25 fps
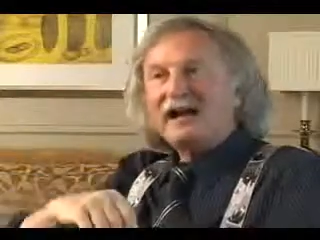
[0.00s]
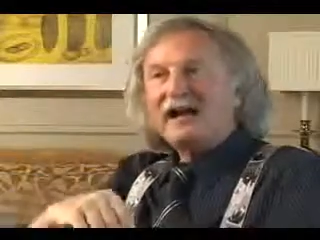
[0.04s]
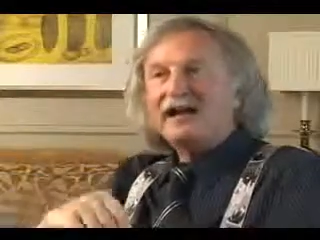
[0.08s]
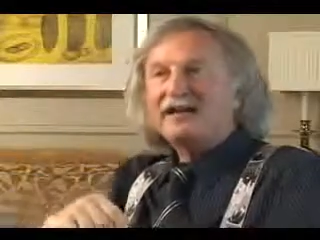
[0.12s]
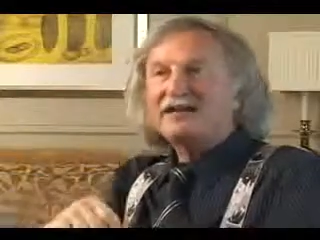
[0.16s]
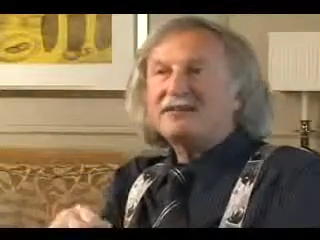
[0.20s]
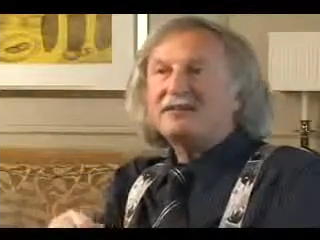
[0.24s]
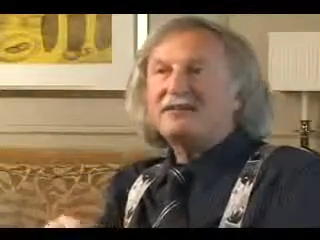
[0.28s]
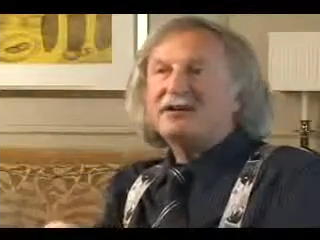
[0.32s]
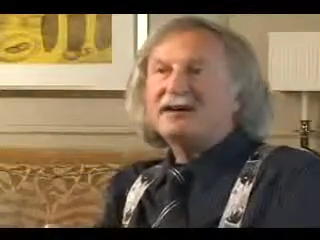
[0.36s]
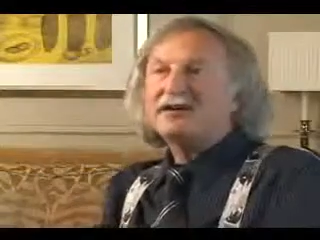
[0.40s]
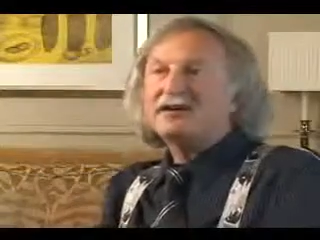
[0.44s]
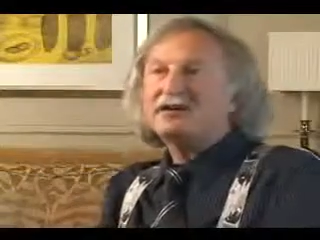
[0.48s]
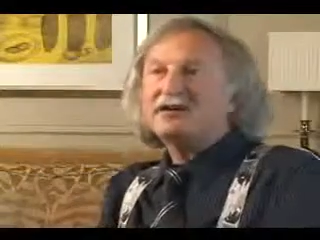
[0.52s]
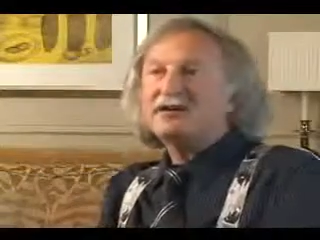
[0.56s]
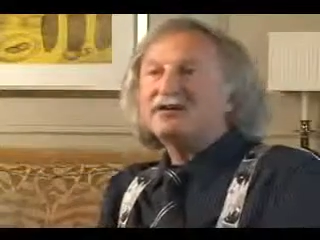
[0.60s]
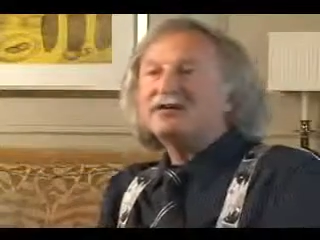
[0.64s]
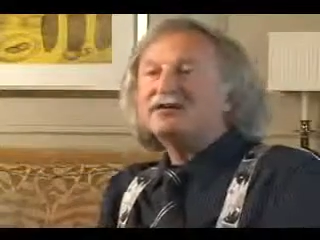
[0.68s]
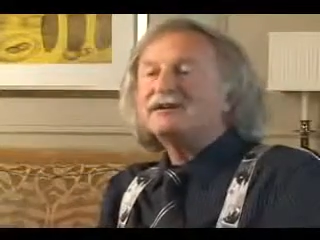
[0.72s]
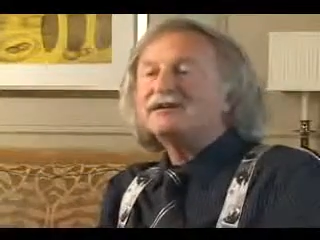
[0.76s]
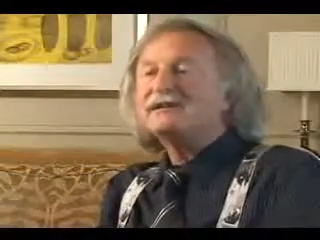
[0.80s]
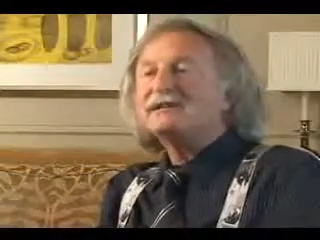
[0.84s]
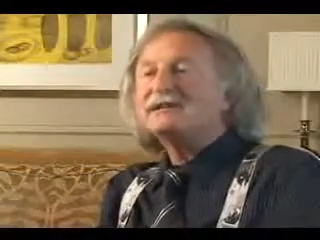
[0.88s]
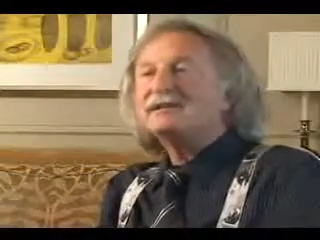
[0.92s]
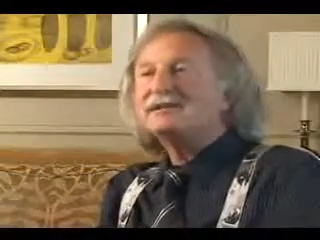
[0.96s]
and the
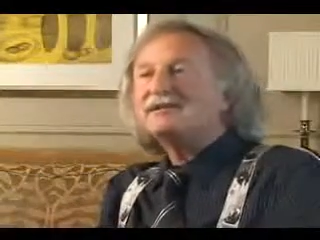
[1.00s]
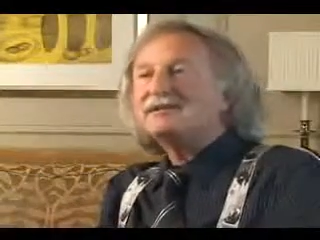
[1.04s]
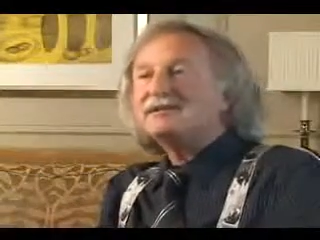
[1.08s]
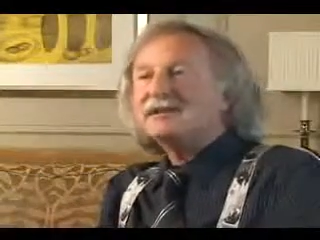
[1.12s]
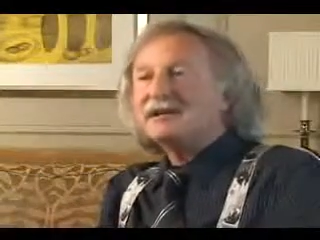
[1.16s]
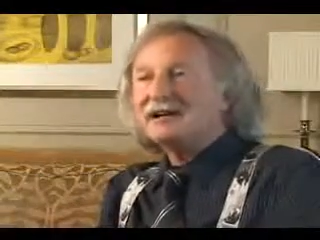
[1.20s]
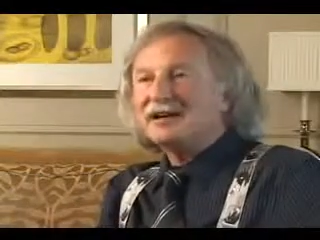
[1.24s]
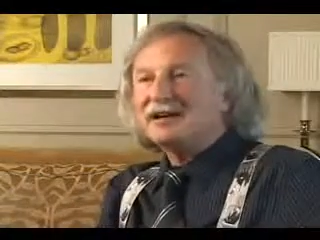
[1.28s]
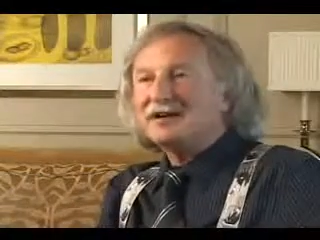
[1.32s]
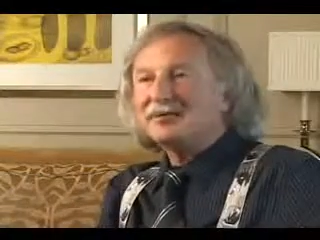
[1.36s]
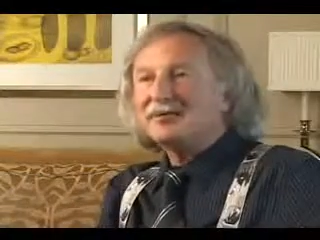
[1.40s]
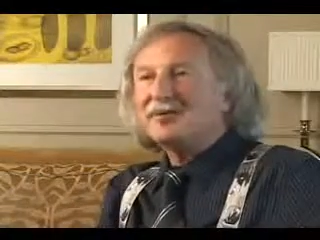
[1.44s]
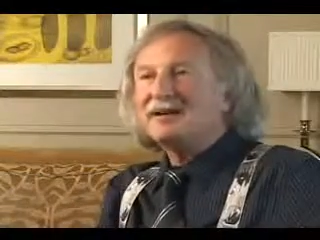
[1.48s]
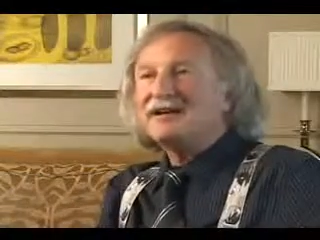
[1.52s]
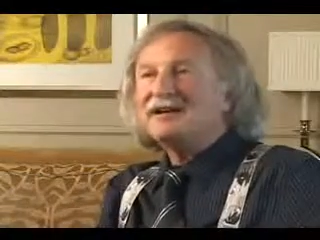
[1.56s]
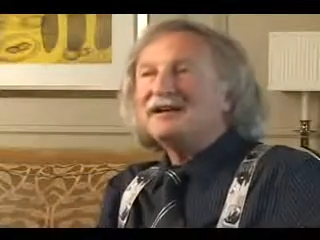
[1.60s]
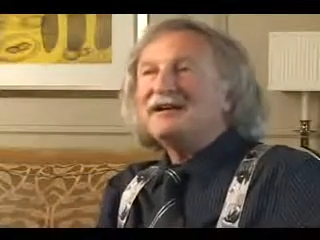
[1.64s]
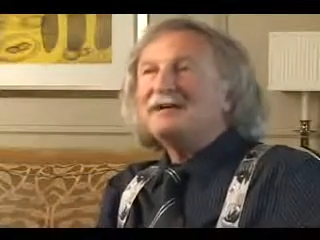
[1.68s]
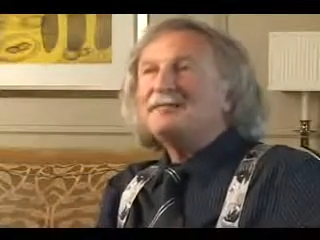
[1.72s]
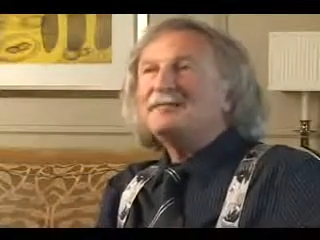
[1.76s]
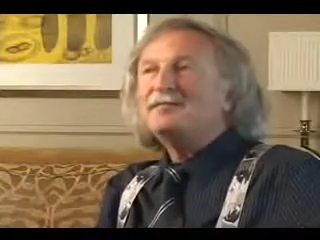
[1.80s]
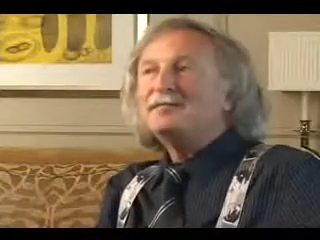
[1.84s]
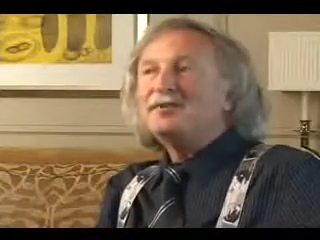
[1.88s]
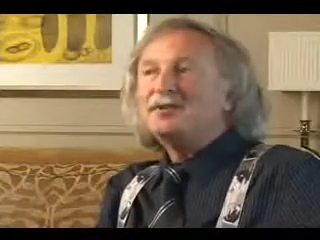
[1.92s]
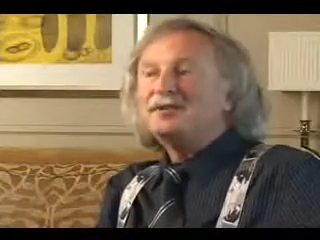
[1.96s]
melatonin seems to help
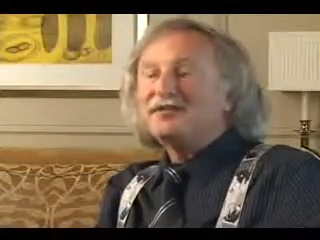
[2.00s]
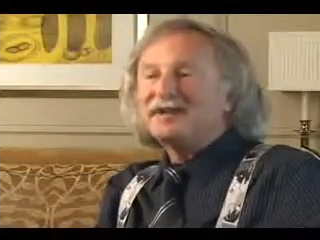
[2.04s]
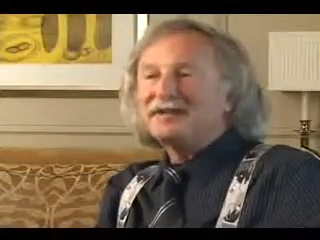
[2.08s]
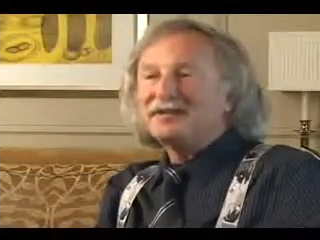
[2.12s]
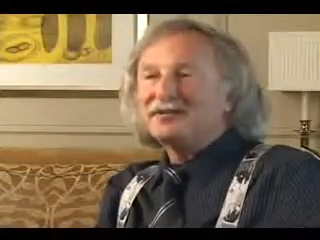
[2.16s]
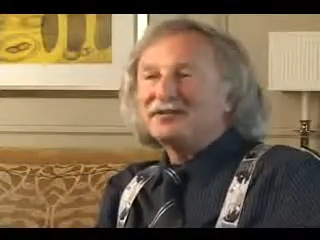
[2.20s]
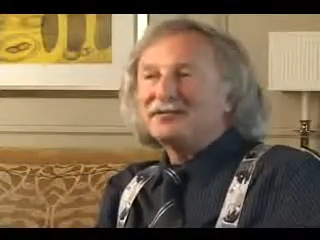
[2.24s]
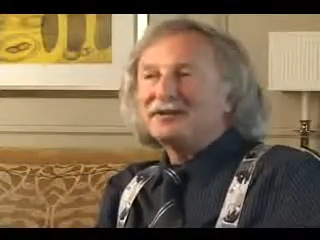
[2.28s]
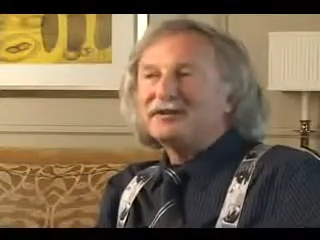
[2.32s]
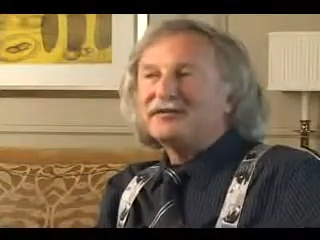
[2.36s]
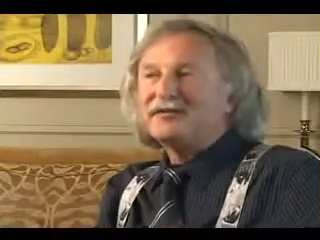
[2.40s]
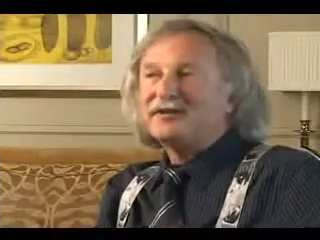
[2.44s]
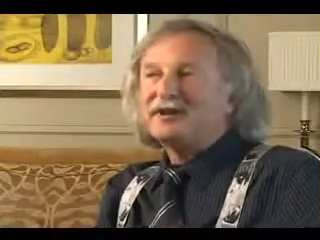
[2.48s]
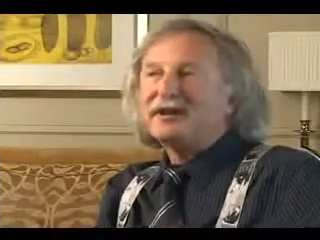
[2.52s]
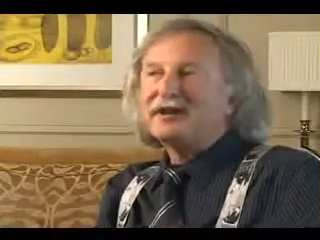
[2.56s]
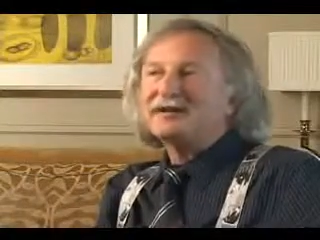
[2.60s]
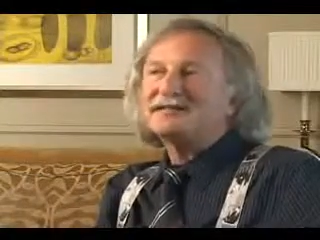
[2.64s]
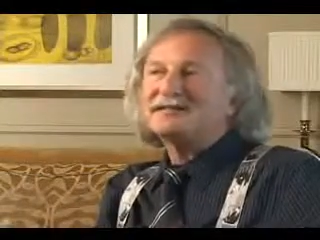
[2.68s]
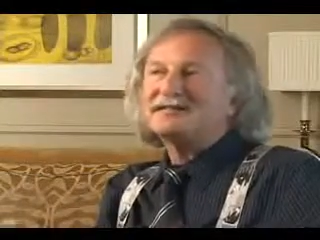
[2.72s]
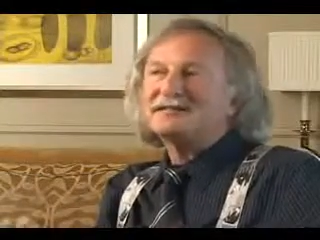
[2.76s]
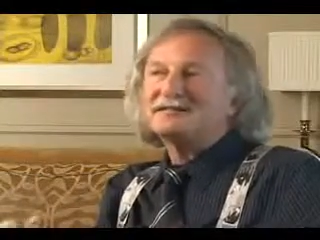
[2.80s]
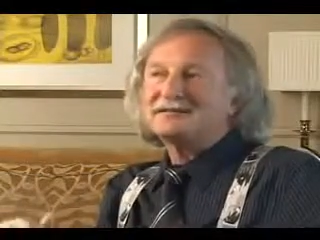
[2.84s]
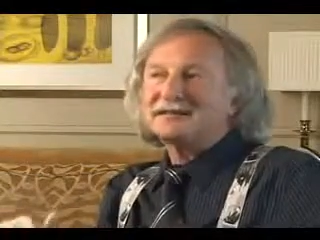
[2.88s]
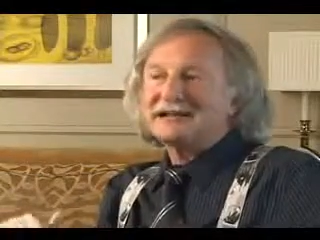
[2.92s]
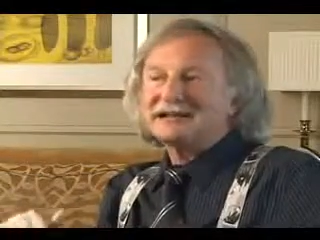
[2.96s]
prevent the reflux.